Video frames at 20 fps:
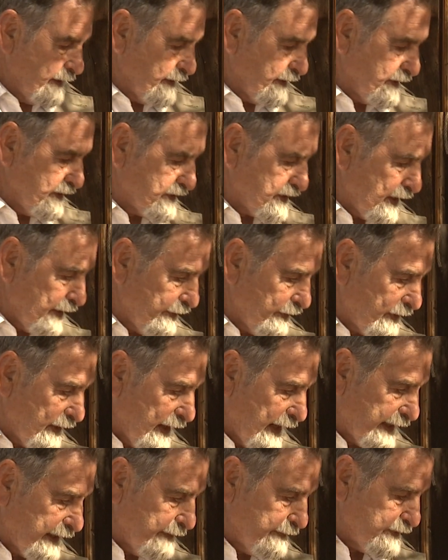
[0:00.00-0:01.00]
These other
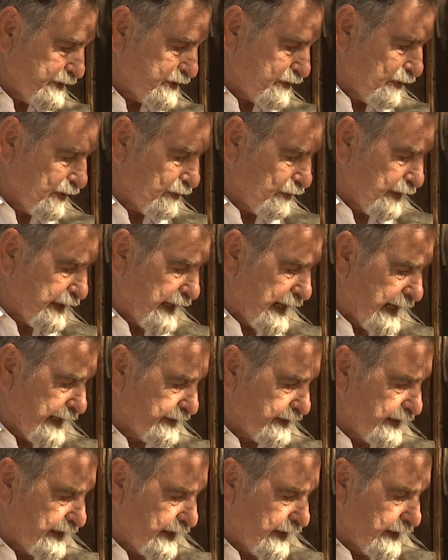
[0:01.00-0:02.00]
items, when we
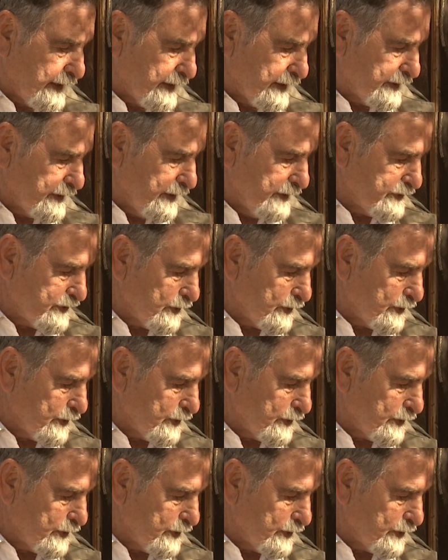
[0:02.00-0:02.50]
had the uh,